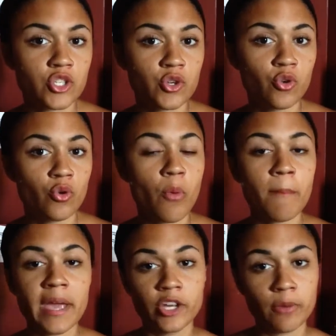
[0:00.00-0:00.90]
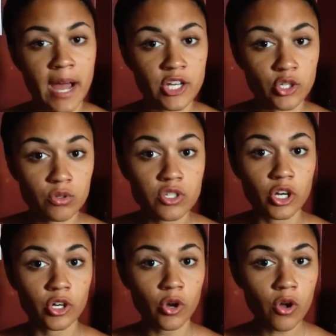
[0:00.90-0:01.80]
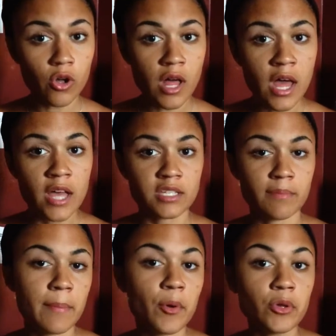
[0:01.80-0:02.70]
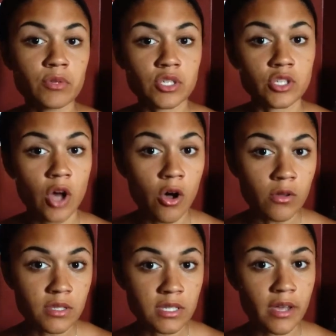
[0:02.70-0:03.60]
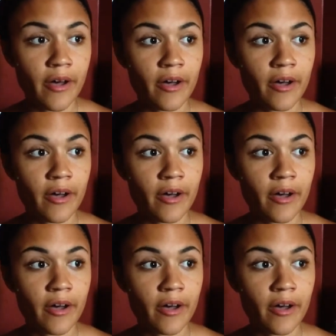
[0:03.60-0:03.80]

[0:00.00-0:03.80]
to make your magical circle. Some people use salt,